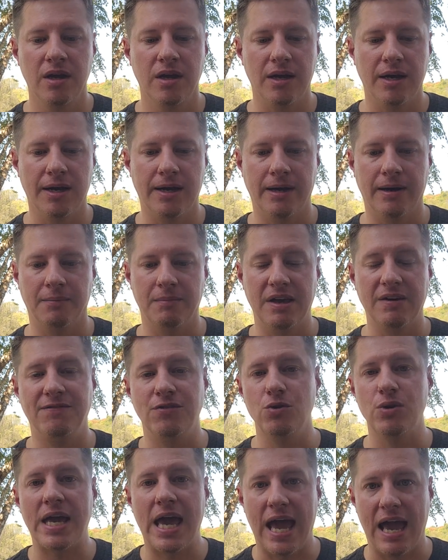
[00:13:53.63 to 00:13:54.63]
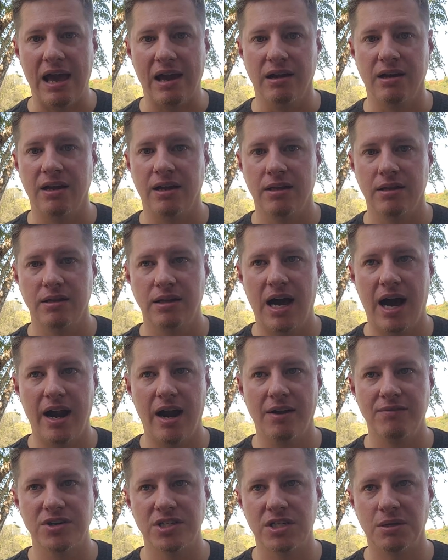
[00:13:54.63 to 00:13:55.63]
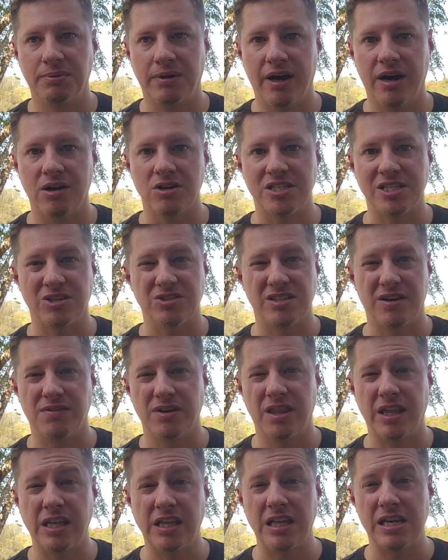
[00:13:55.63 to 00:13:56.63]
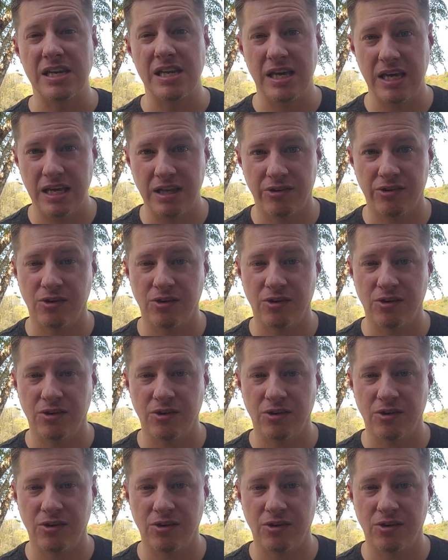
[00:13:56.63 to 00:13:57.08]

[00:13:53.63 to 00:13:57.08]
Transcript: um, if you can. Not every supplier sells everything you need,